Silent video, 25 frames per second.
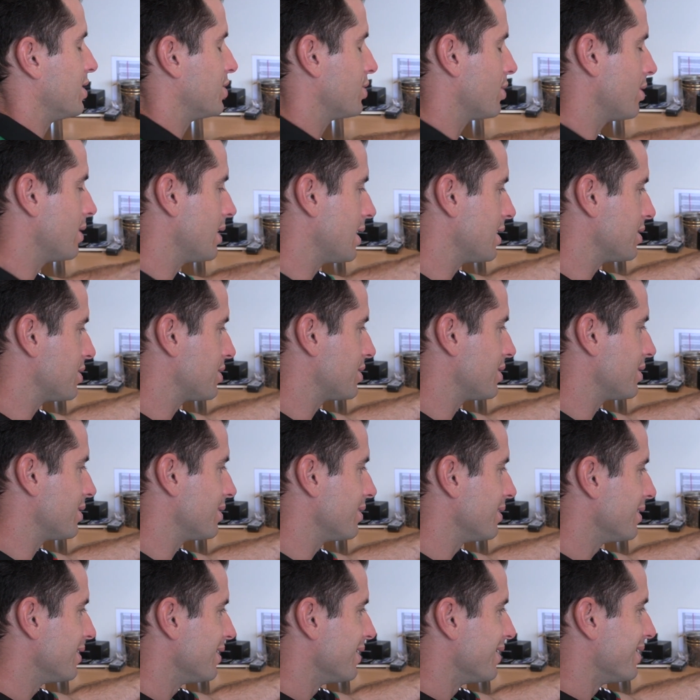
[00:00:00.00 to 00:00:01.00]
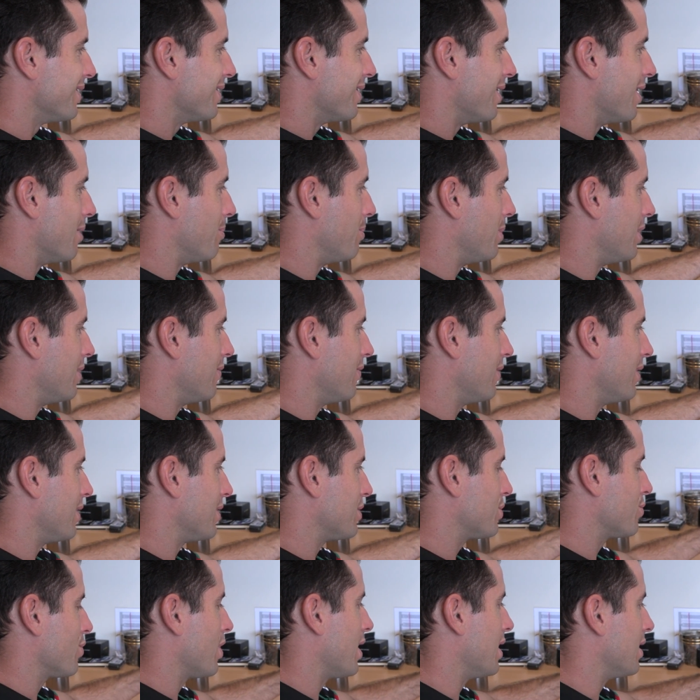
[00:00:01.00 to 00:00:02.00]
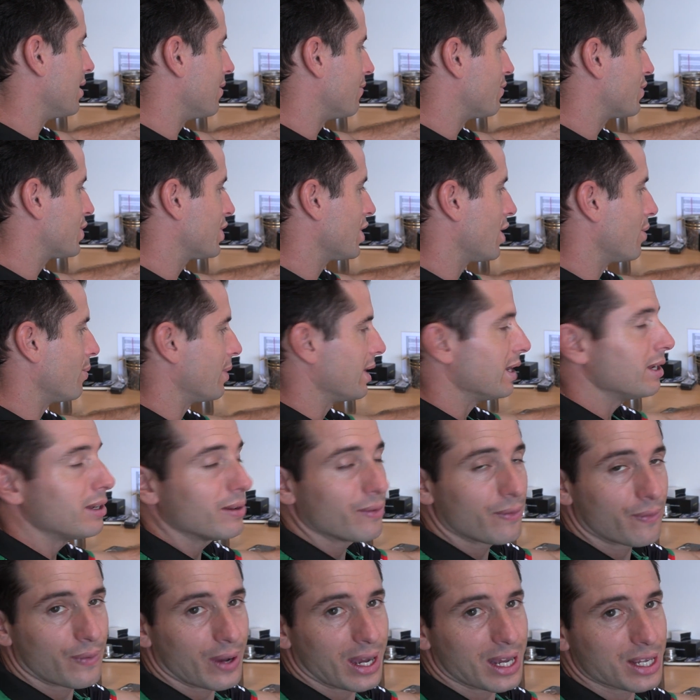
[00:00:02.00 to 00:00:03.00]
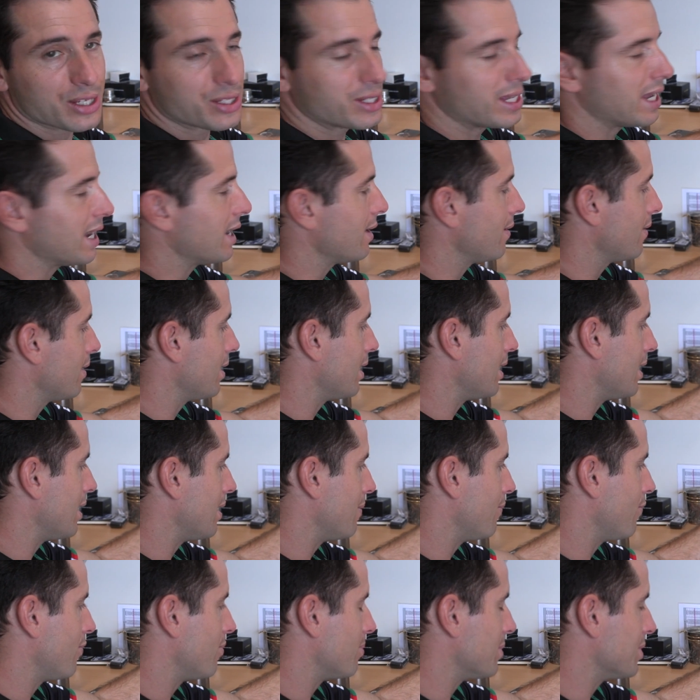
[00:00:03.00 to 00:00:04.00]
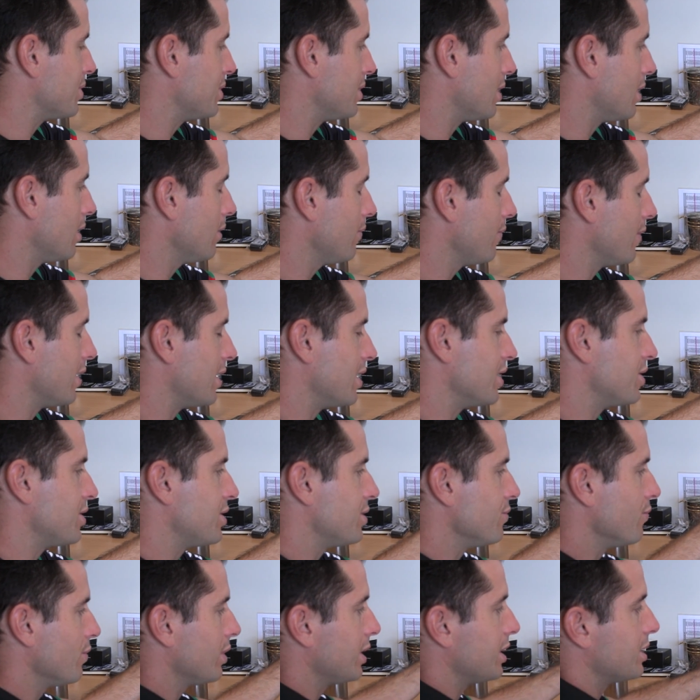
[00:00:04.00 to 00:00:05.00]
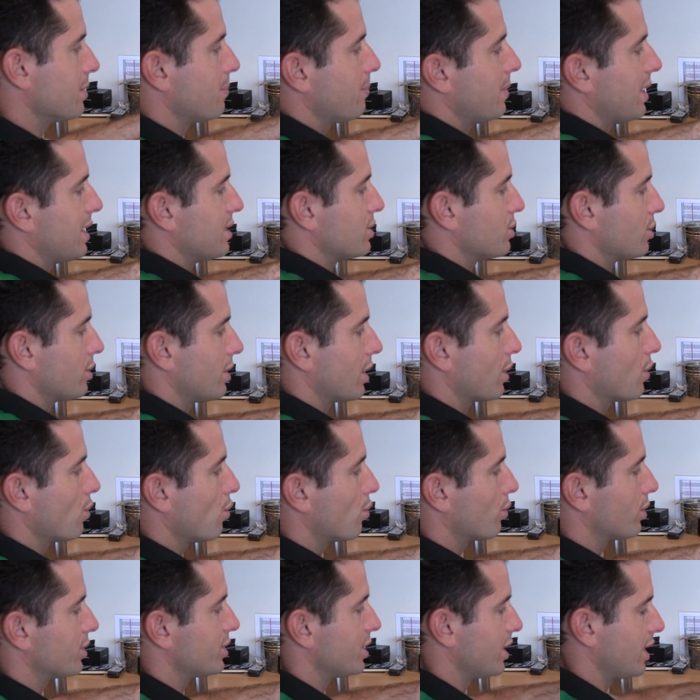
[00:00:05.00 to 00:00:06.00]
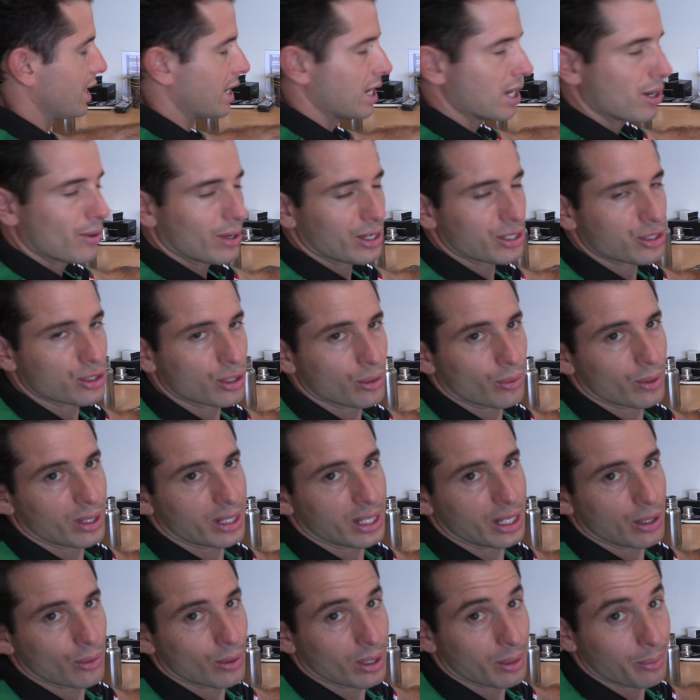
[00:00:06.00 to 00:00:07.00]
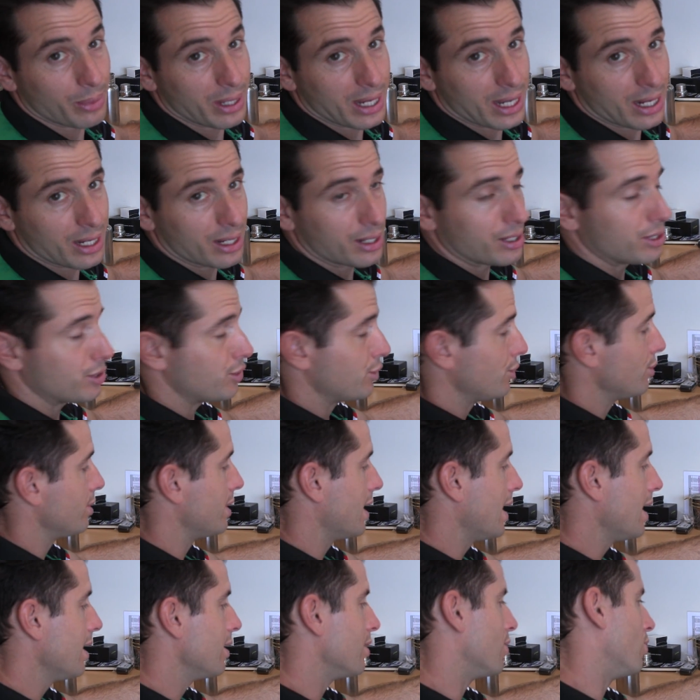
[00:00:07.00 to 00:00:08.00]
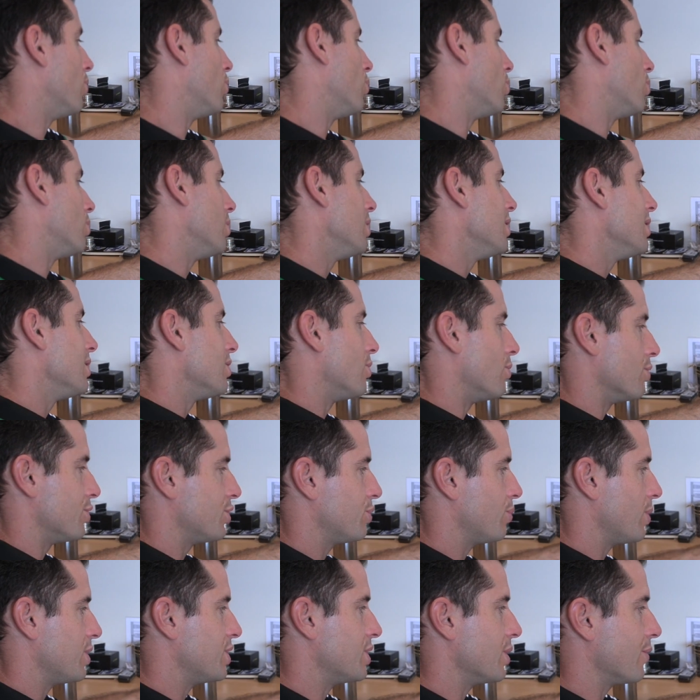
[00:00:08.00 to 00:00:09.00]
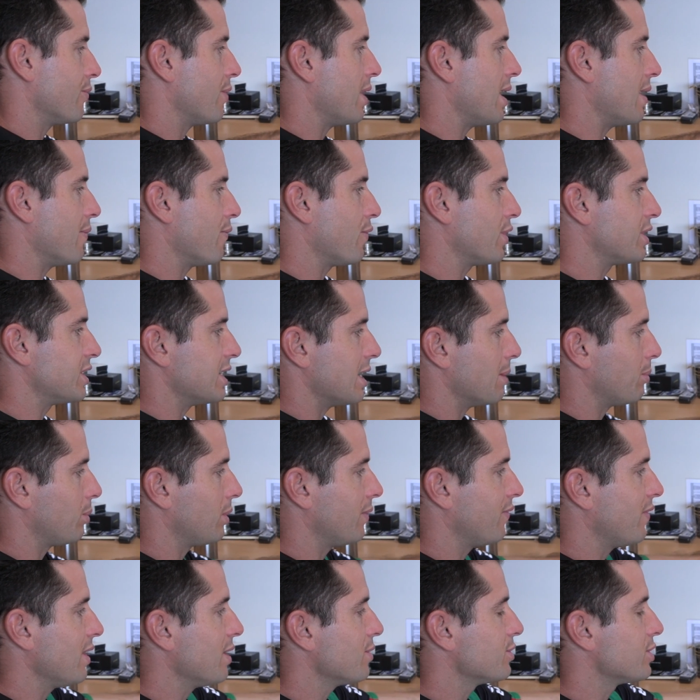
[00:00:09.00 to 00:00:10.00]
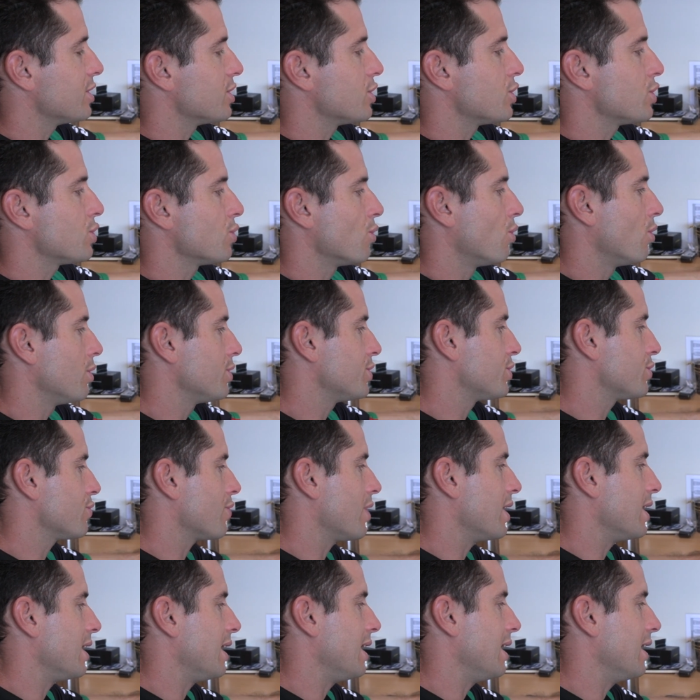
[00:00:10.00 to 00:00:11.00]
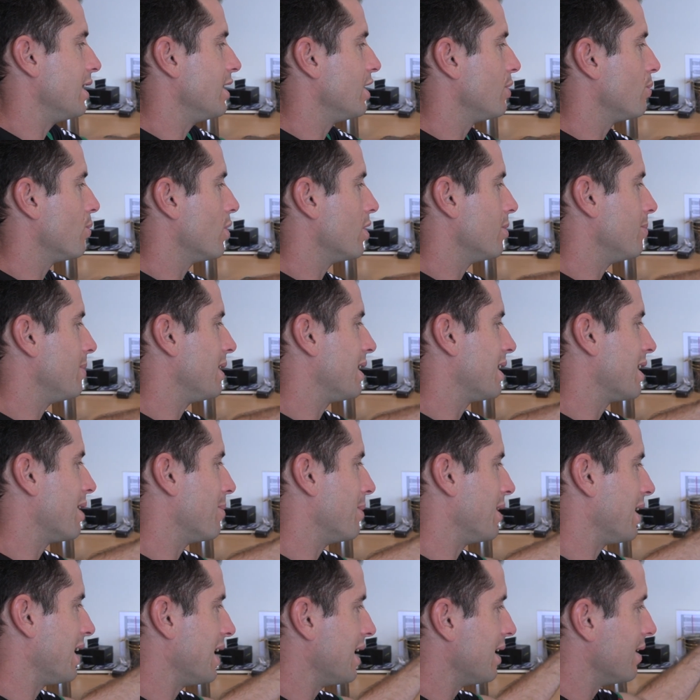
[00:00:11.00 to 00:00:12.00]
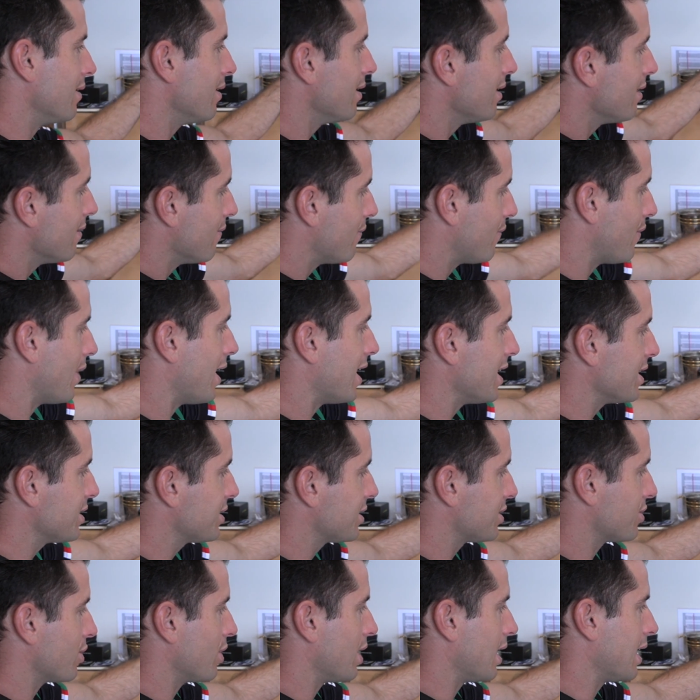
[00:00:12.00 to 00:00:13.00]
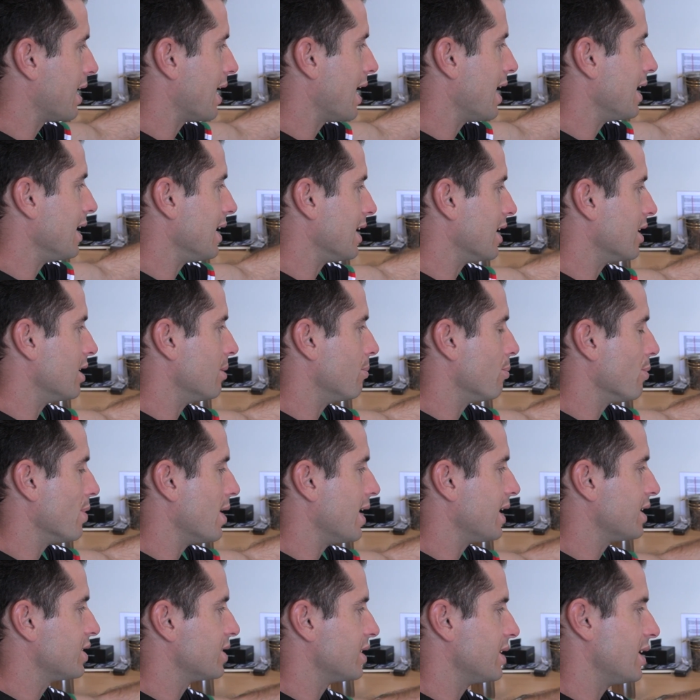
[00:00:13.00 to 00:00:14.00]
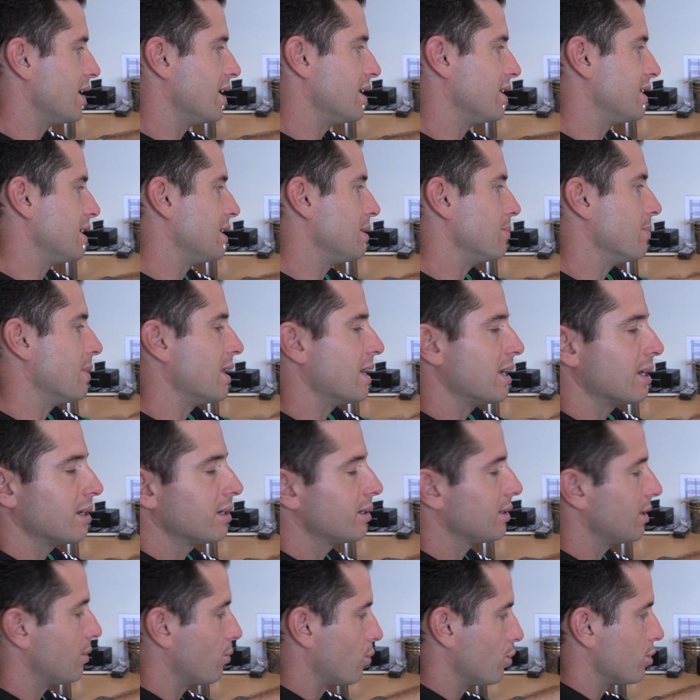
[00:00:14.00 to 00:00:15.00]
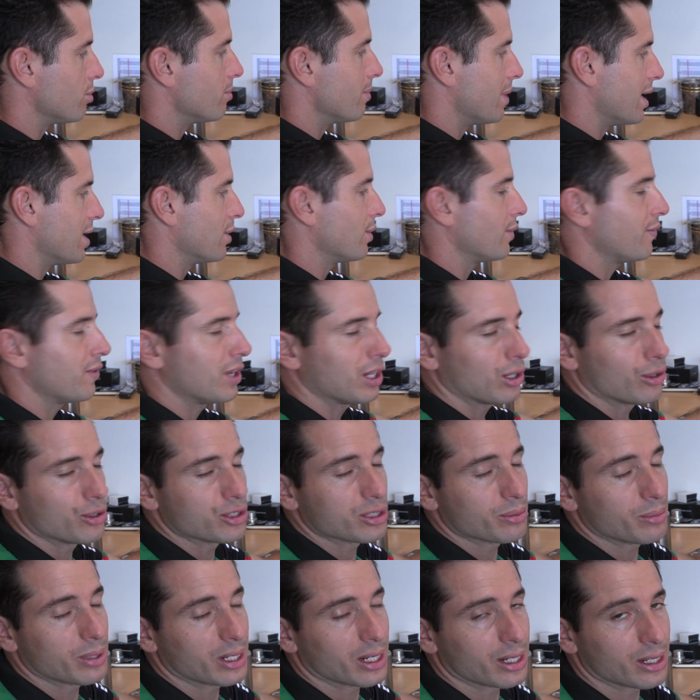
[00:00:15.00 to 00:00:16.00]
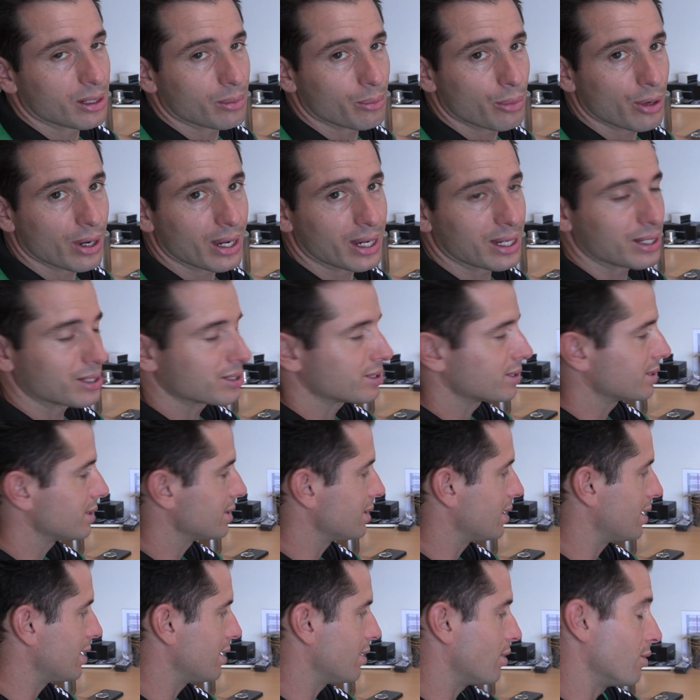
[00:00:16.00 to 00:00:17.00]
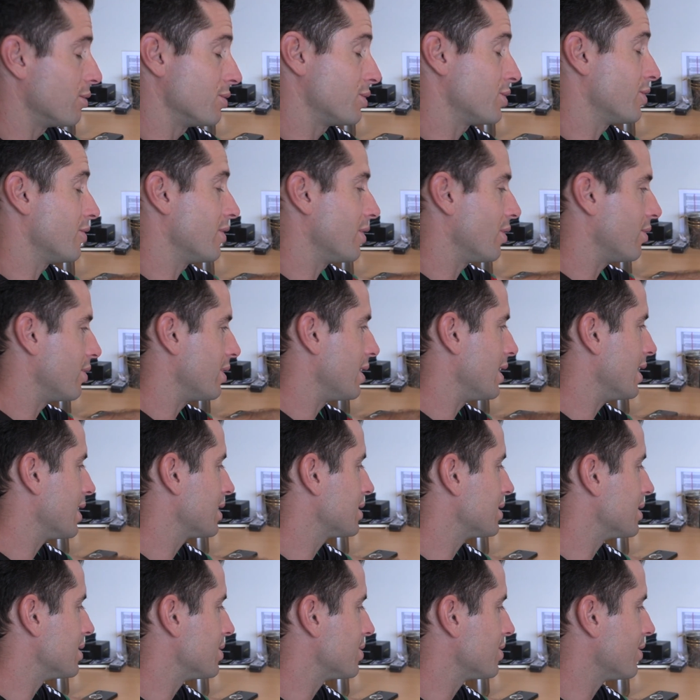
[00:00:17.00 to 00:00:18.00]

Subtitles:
So that's a bit of a trait of slow in, fast out for myself, and it really depends on the corners that you're going to, whether you want to be able to do that or switch it around. For example, if there was a short straight here, you'd want to be coming in fast, so you're gaining under brakes, and then it wouldn't matter if you lose a bit under brakes, on the exit.